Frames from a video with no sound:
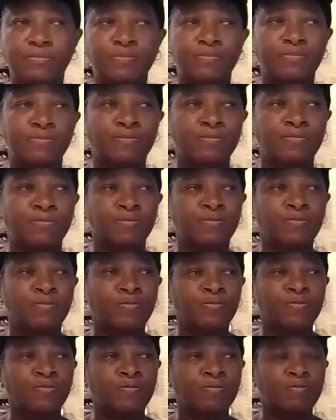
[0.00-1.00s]

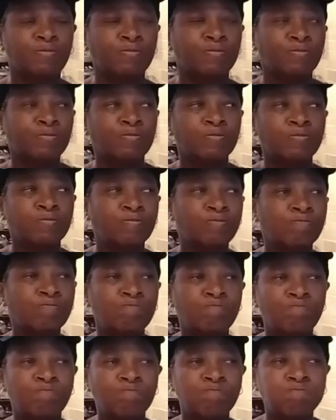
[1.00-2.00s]

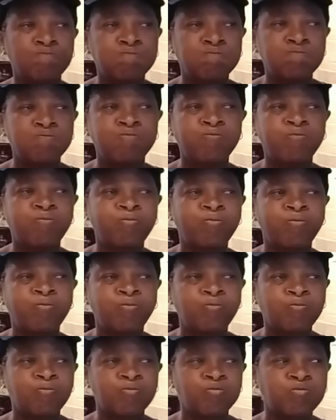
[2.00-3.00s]

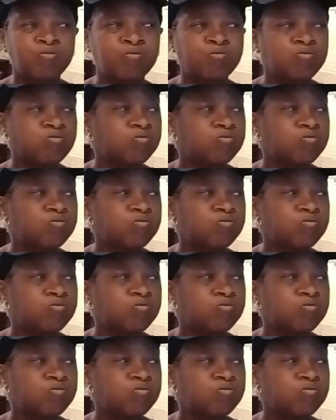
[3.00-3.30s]
No one is speaking in this clip.